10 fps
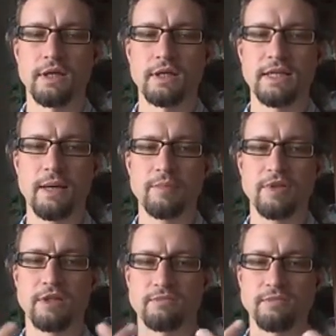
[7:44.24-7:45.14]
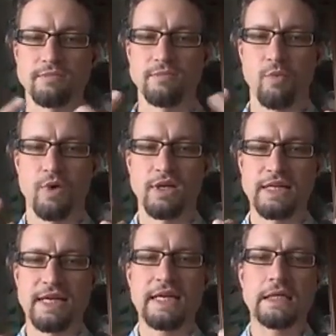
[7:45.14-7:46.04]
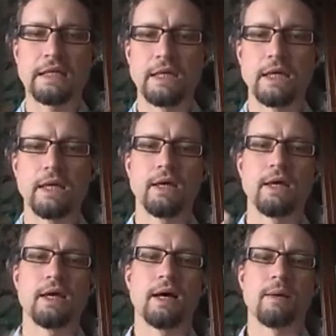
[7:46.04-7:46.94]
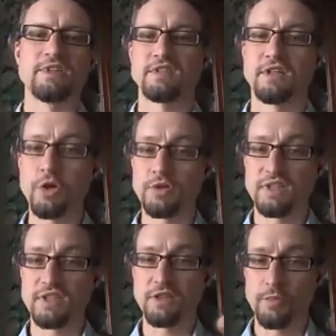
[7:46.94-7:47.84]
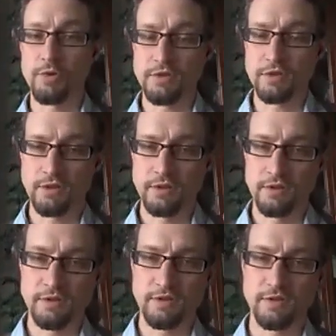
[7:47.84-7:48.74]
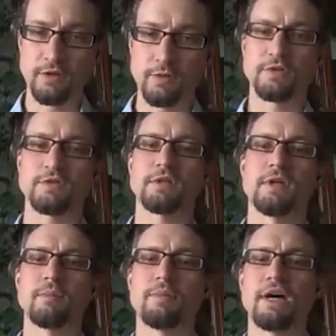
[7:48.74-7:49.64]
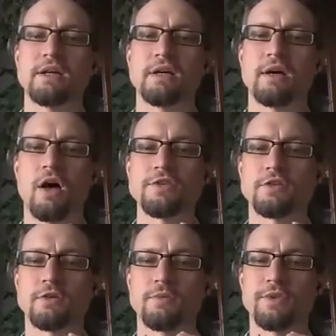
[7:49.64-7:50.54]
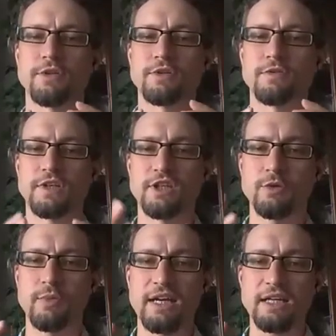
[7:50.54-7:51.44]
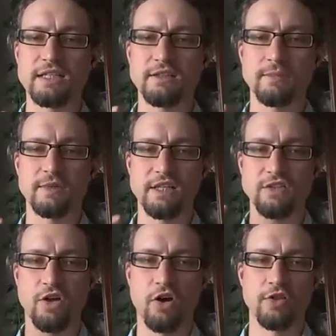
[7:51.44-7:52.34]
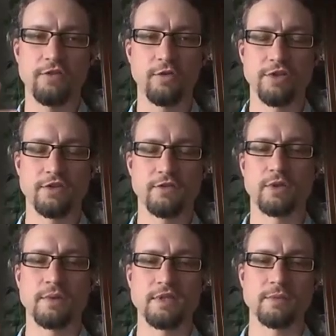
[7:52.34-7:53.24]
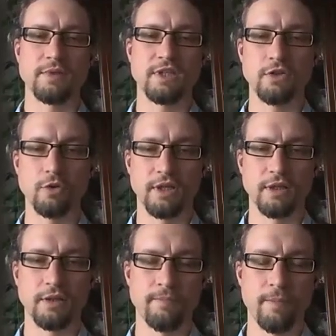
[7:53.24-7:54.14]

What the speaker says: inhabiting one guy. This is saying, no, it's a single person, but also the humanity still maintains all the fullness of what it means to be human.